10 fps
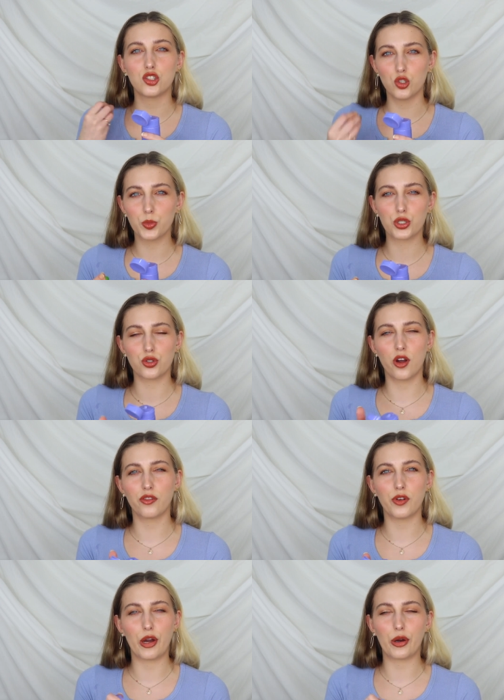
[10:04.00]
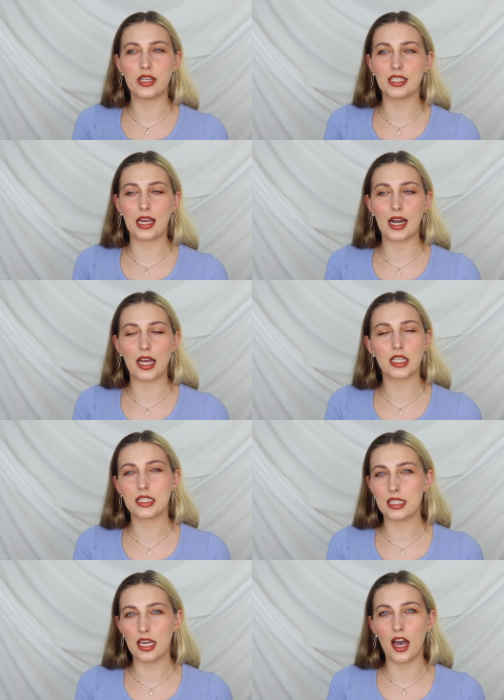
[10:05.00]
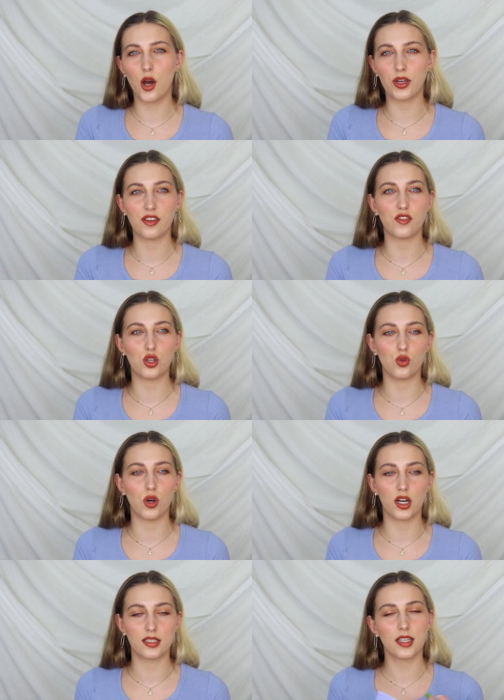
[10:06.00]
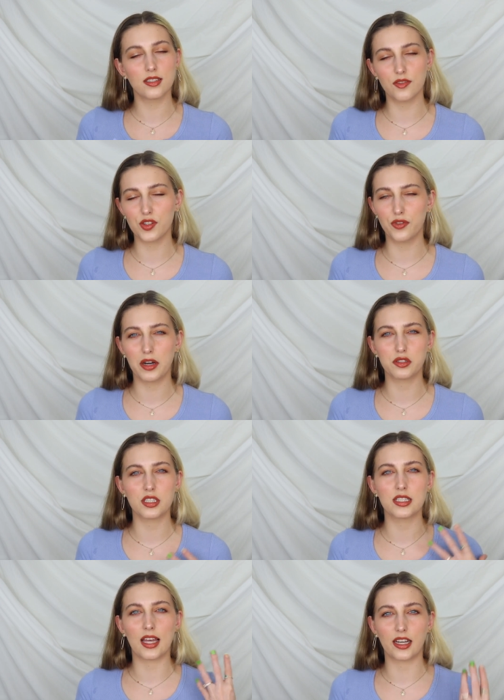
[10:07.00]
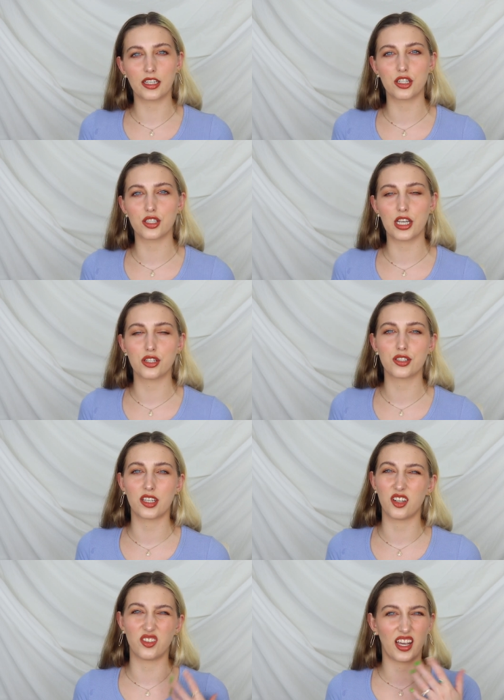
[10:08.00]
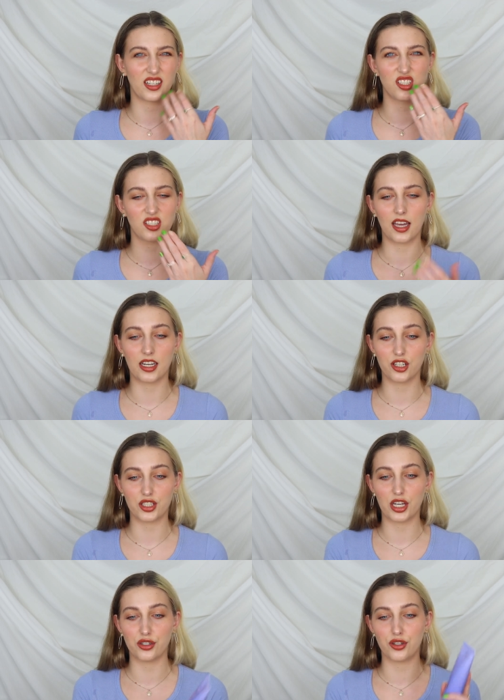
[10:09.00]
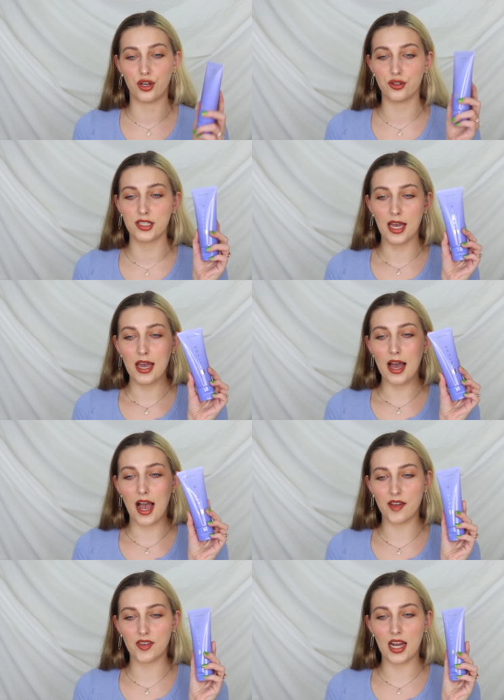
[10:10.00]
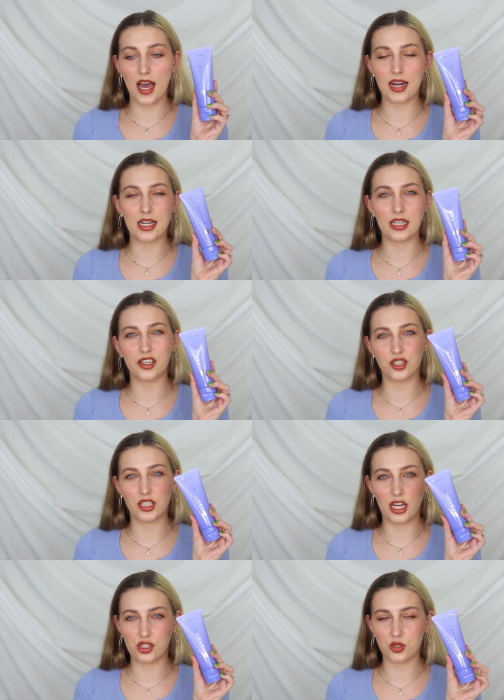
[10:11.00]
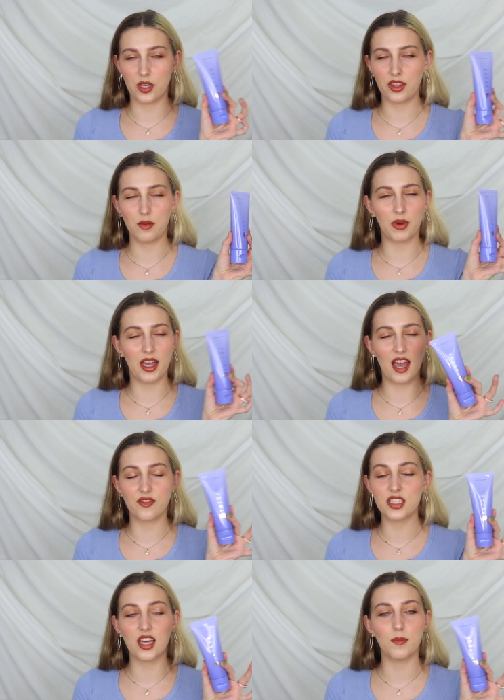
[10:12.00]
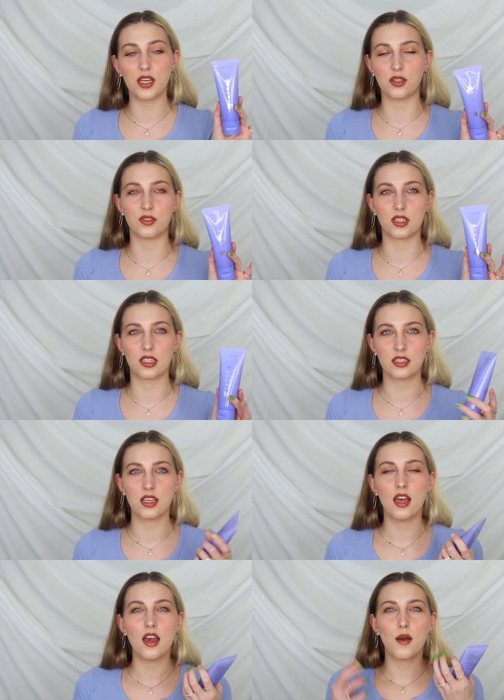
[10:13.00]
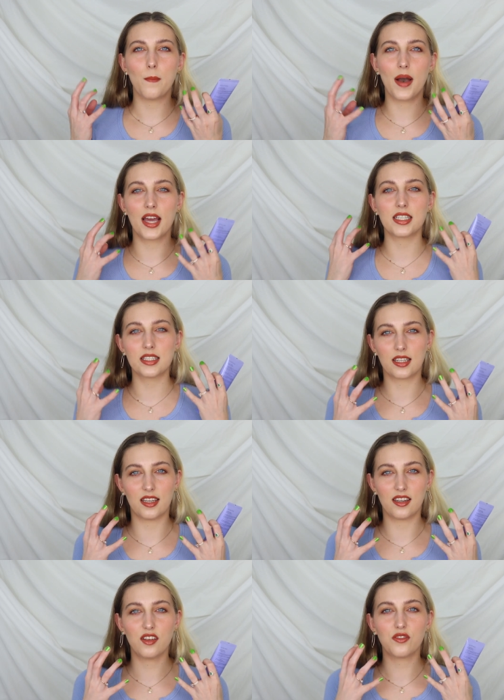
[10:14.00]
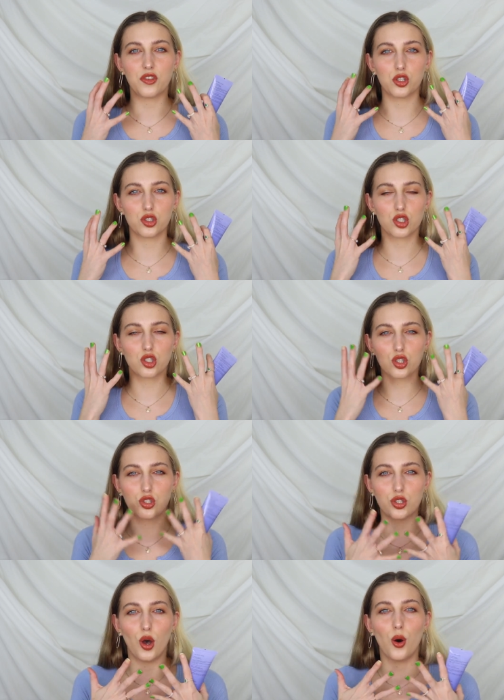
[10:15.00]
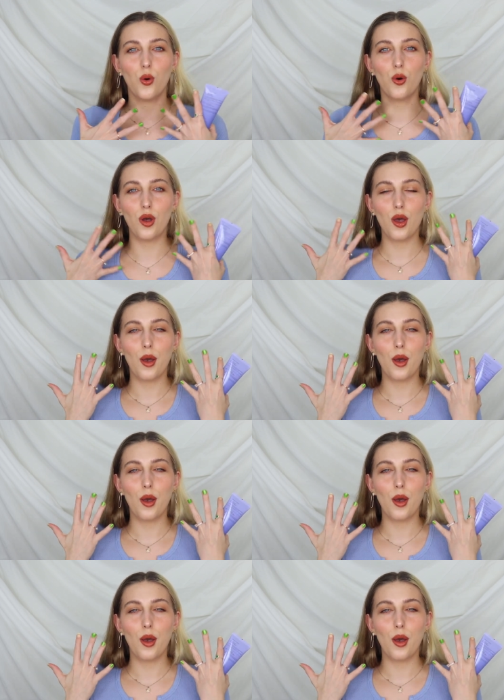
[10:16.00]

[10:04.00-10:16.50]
super strong fragrance, and I can see how if you are sensitive to fragrances, that could irritate your skin or that can just kind of irritate your nose. I haven't had any irritations with it, but every time I use this, my skin feels so